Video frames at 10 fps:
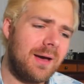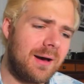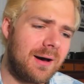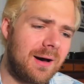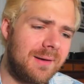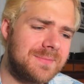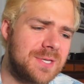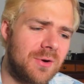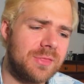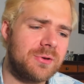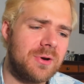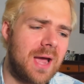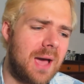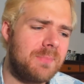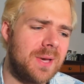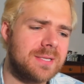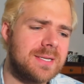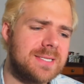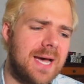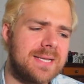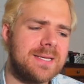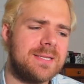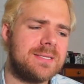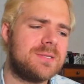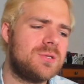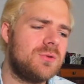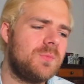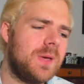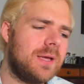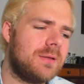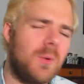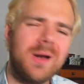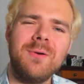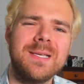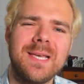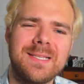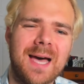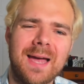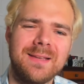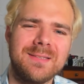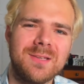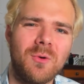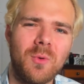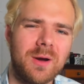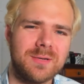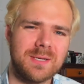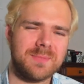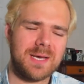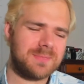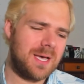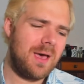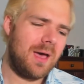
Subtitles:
2-3, I picked the Titans to beat... Why do I say Titans so weird sometimes?